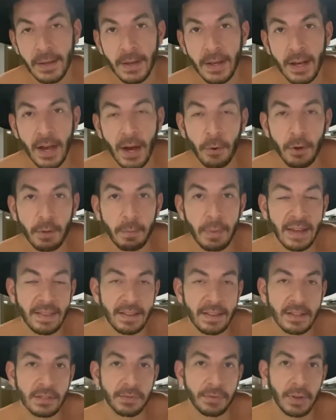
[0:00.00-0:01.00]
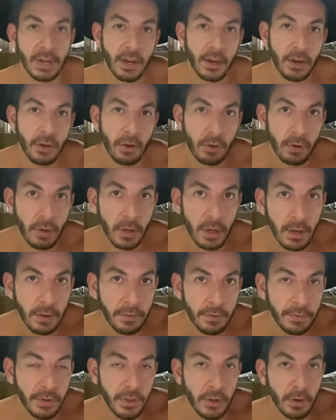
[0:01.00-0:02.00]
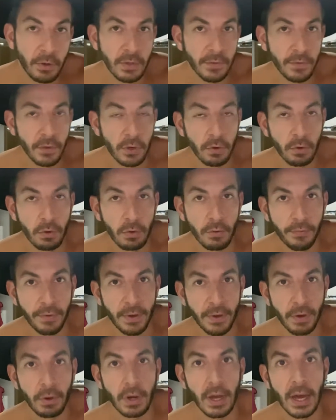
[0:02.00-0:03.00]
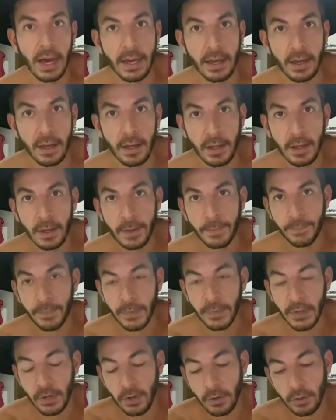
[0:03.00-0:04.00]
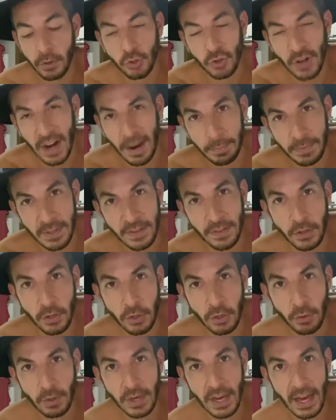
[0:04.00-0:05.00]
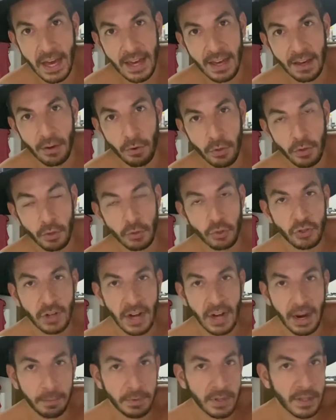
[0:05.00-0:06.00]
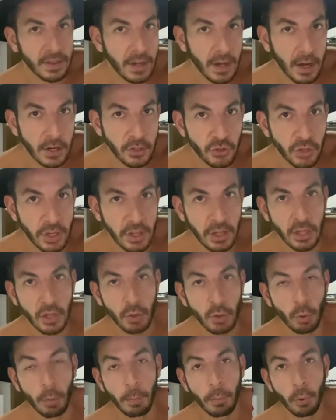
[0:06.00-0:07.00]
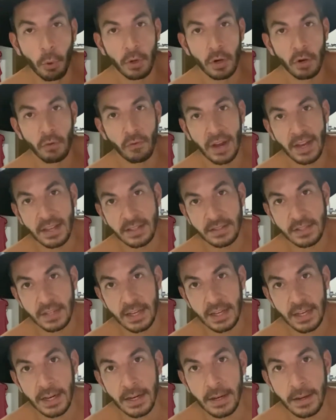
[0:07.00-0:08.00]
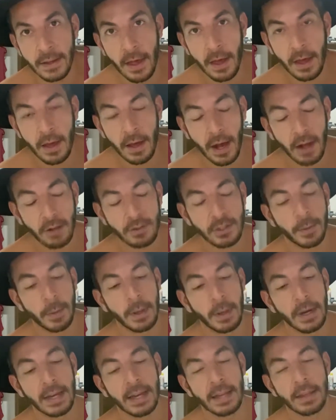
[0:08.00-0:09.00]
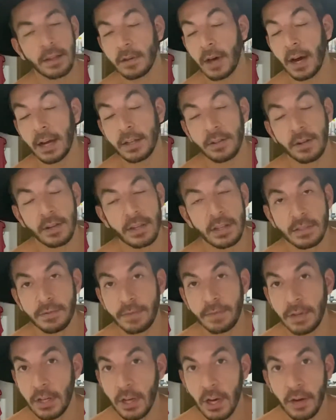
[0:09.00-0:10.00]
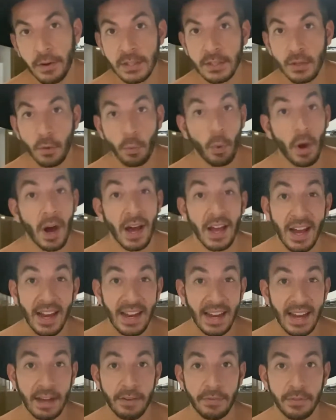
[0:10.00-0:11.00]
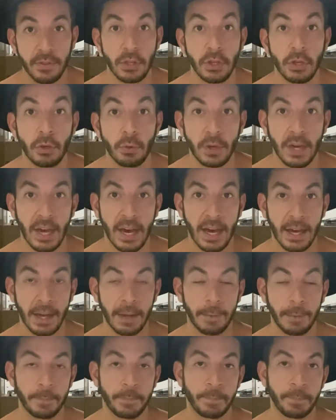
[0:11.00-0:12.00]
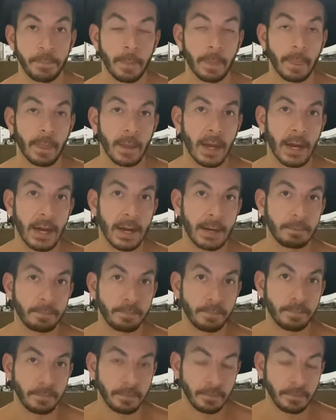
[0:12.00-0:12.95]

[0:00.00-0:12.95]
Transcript: I wanna make this video for those of you who feel like, you know, you're trapped in the UK or you're trapped in the country that you were born and raised in. Ultimately, the title of this video is Why I Left the UK. Um,